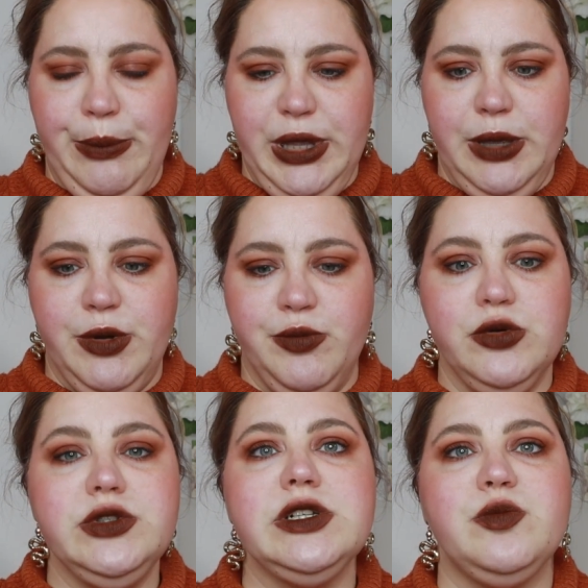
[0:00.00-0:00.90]
be
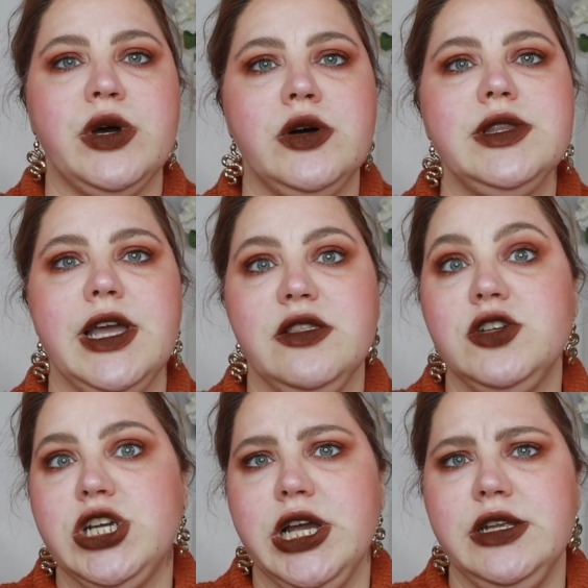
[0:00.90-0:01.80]
bamboozled by all the
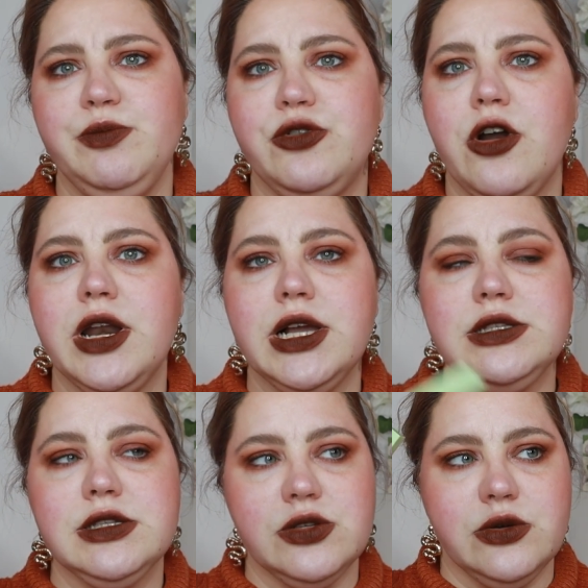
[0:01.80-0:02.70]
other shine
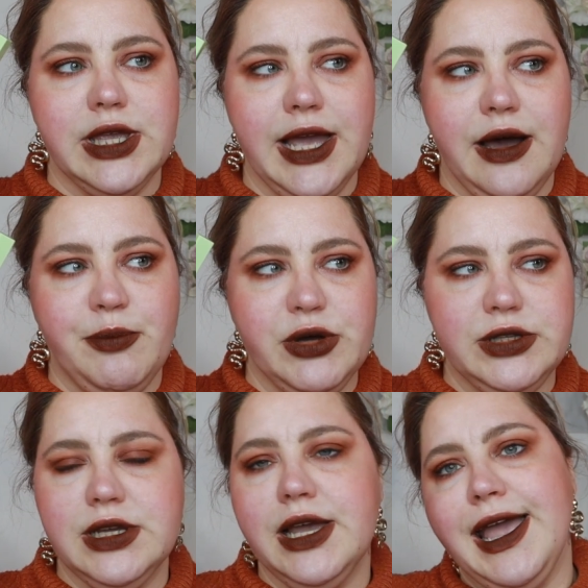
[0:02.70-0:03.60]
products. So yeah,
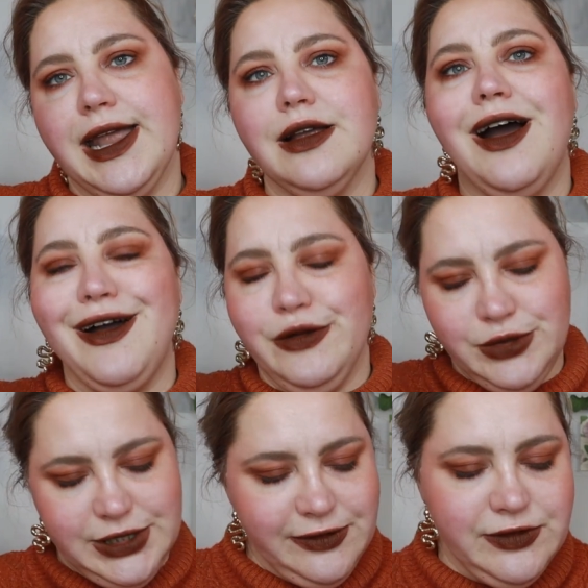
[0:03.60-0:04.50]
but again, I
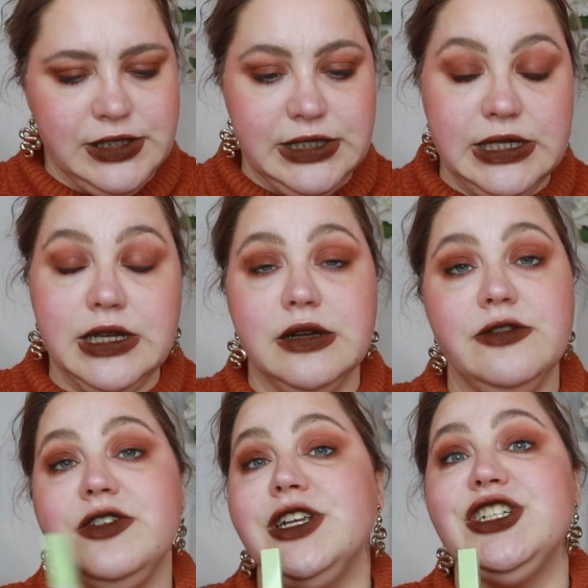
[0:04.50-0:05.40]
will definitely
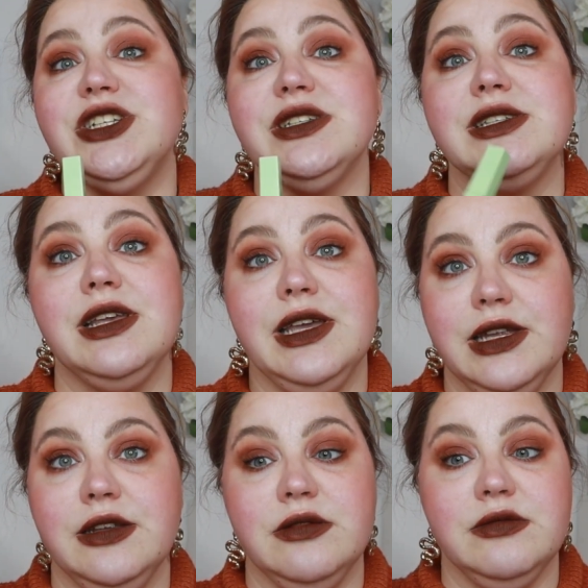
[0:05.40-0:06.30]
finish this
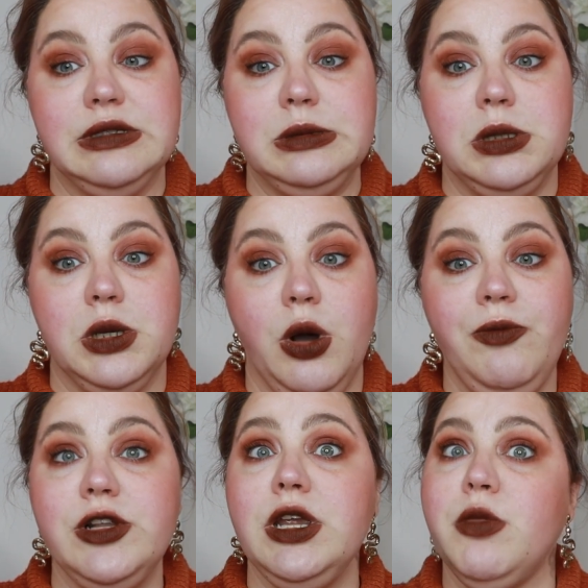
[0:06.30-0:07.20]
in
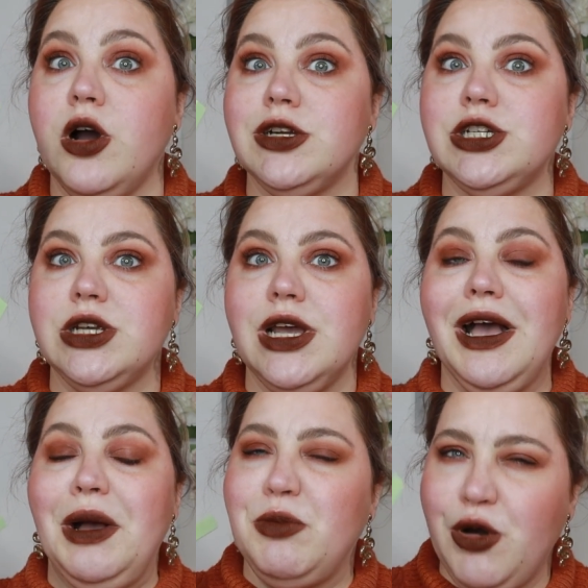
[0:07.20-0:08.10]
hopefully March,
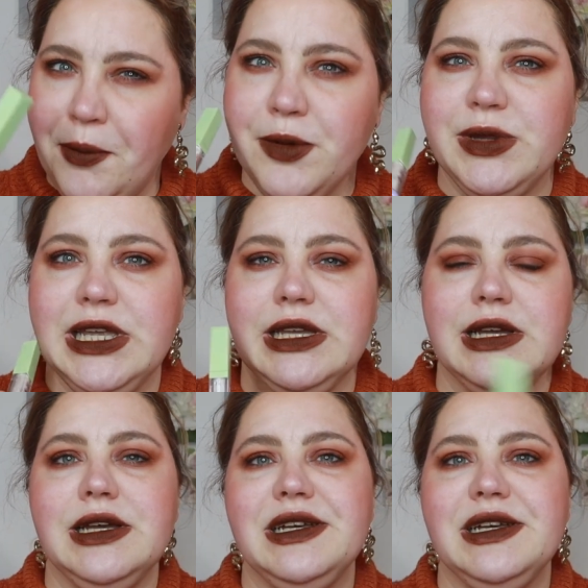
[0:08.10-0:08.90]
probably